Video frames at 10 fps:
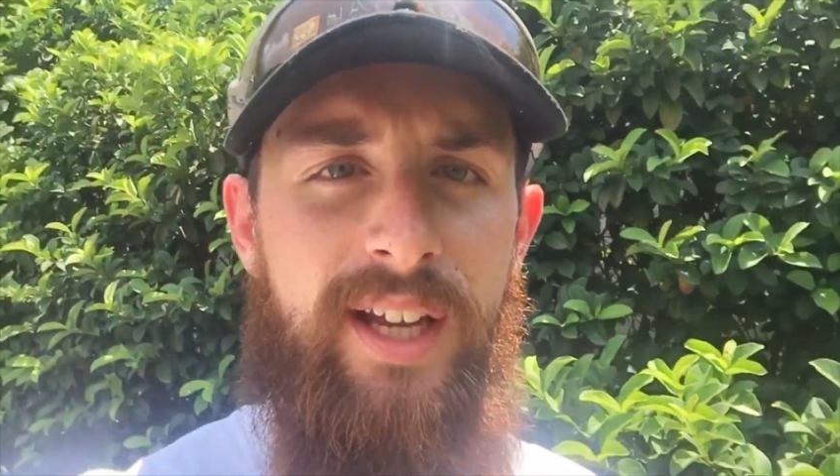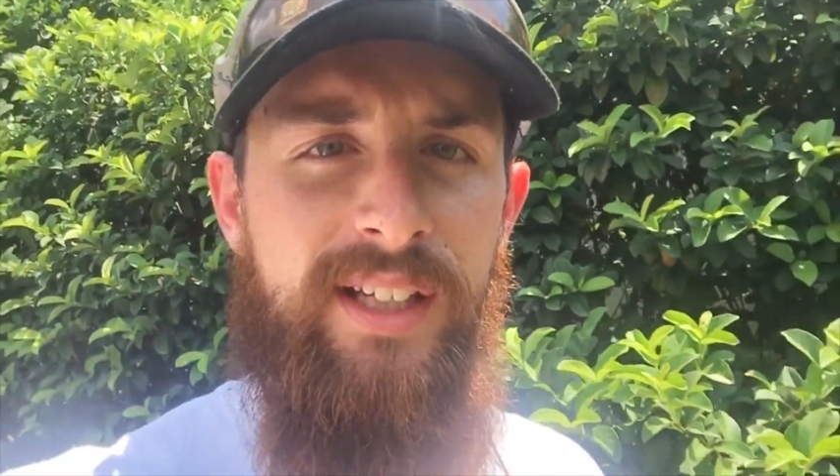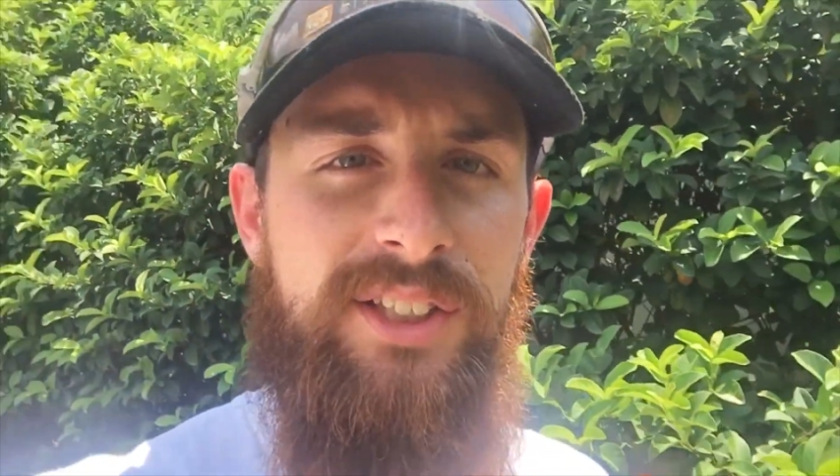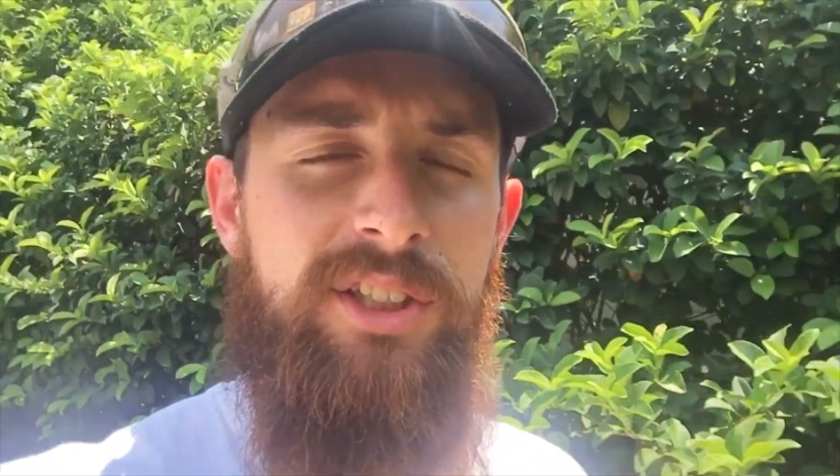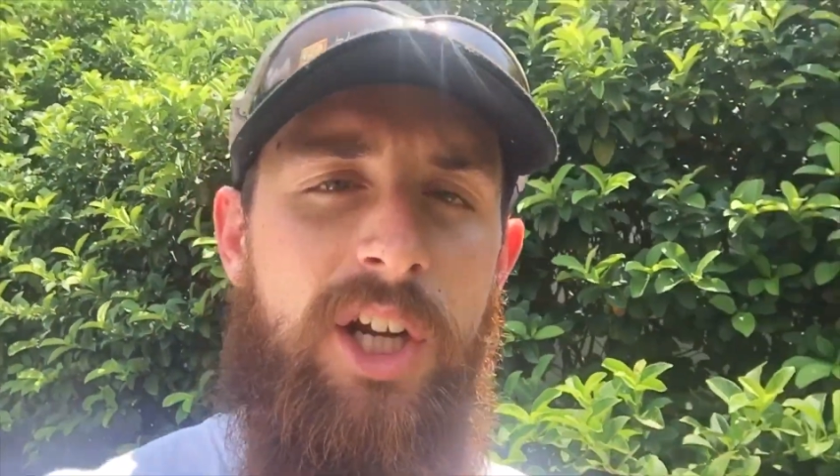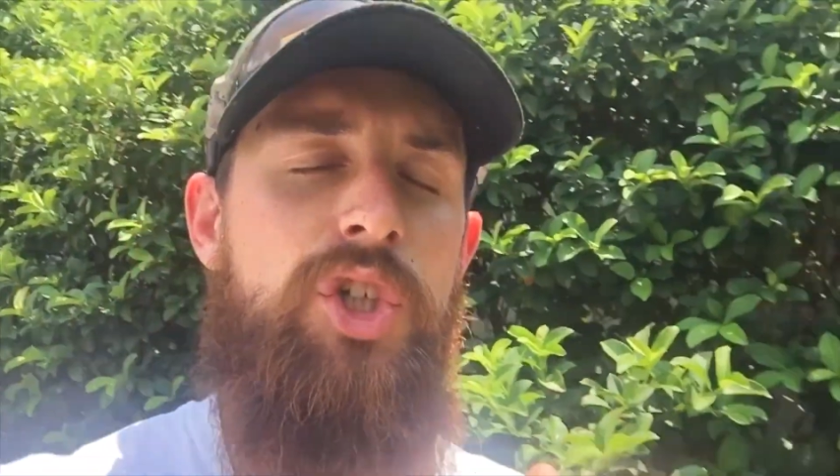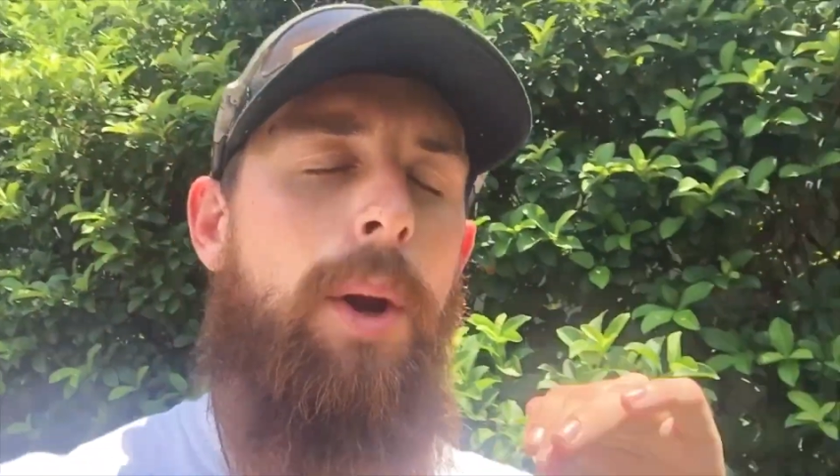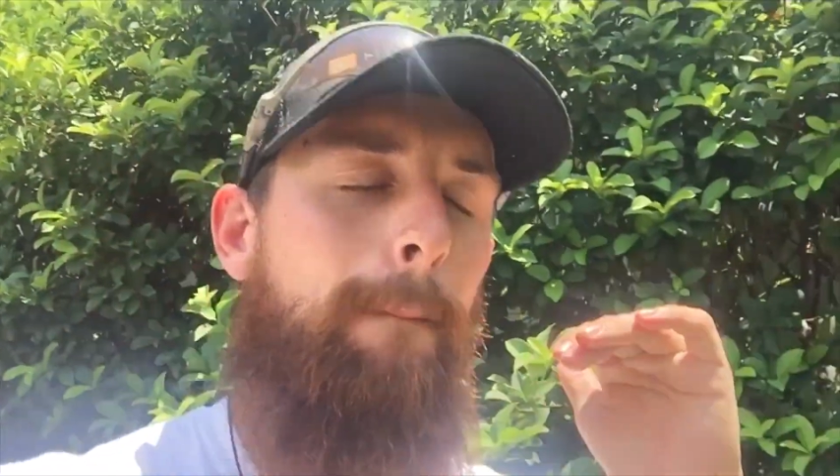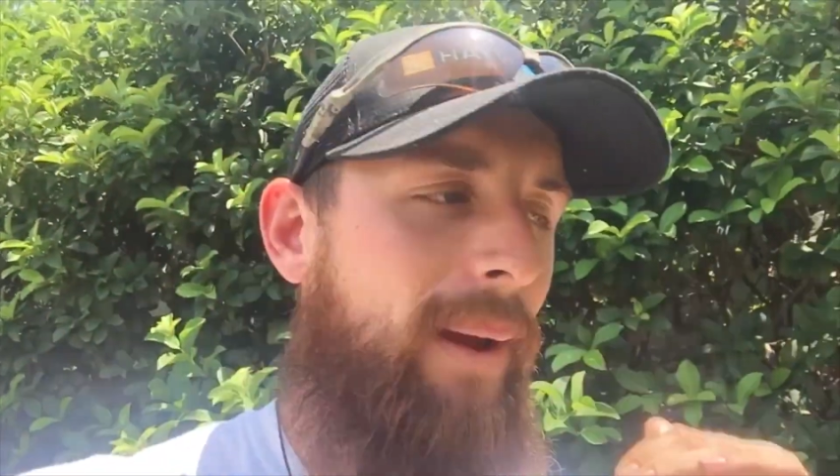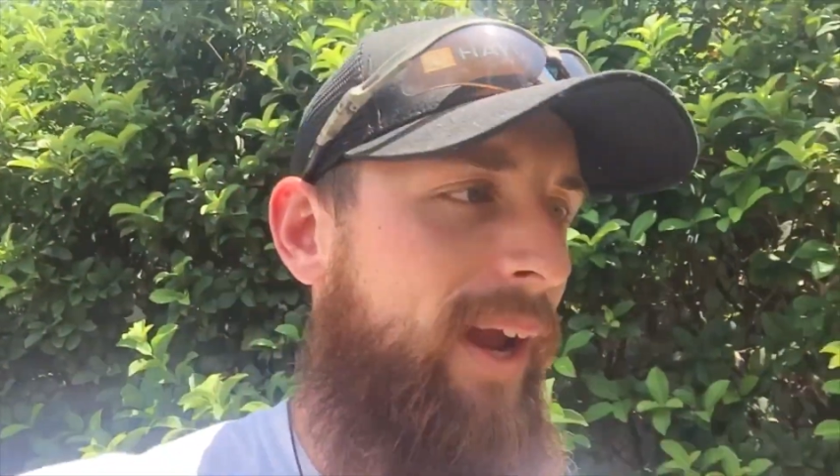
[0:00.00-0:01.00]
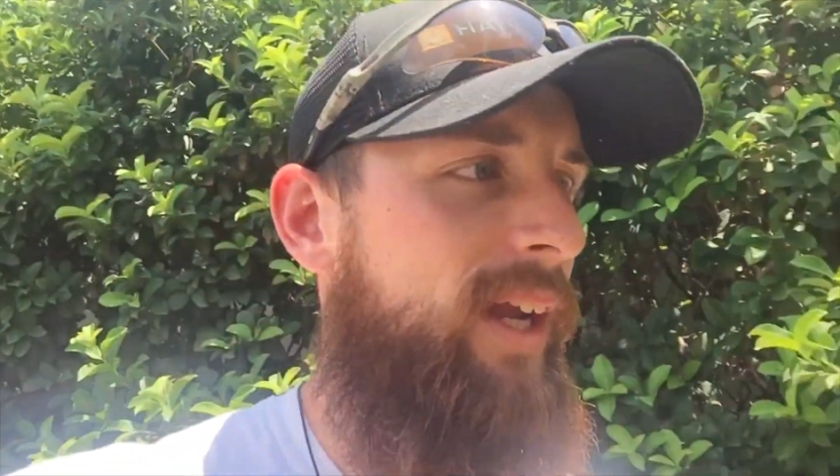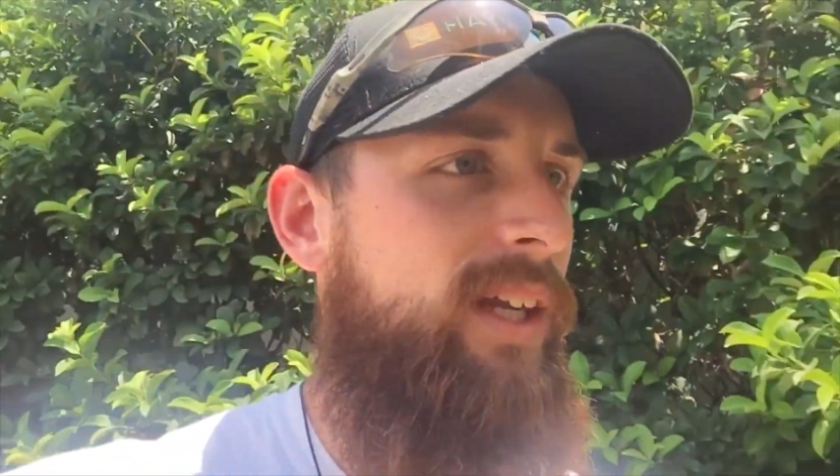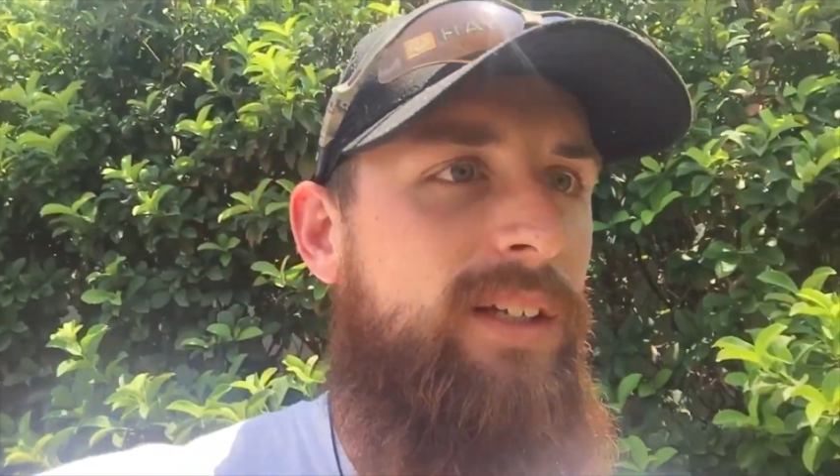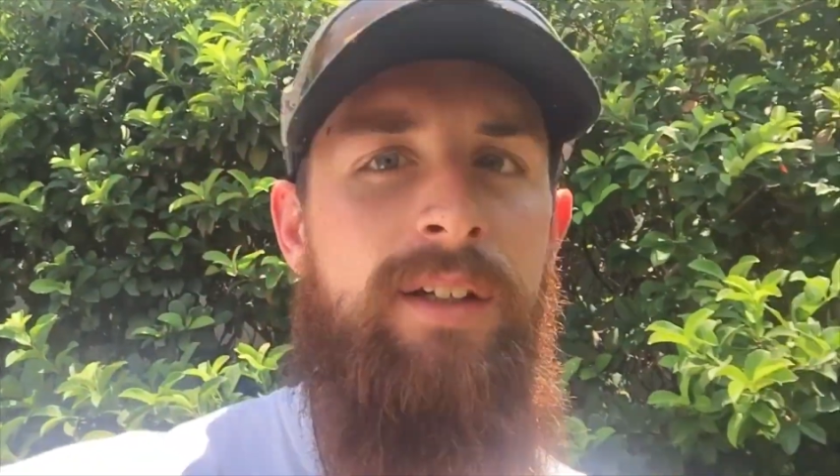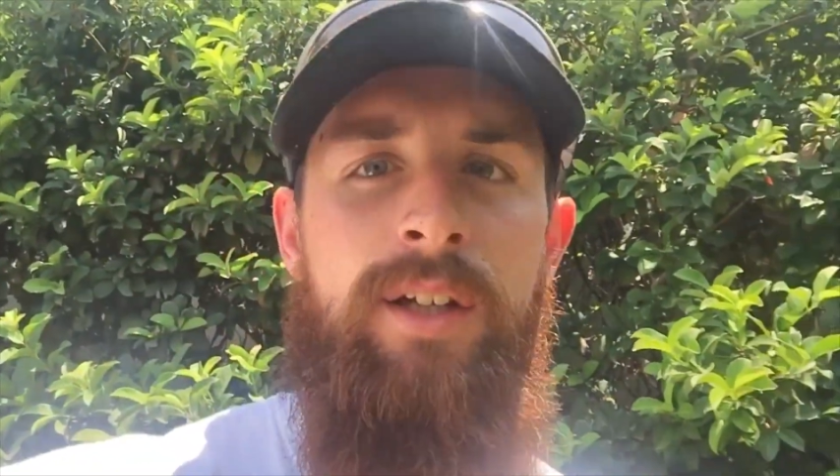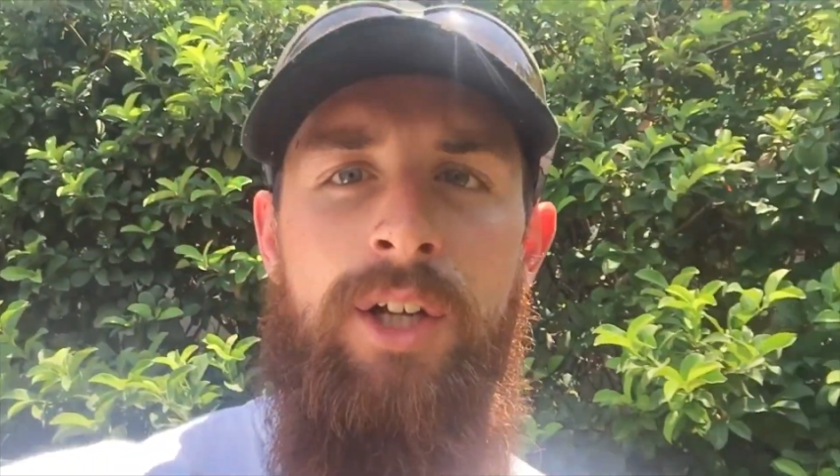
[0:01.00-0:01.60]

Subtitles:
It's such a pain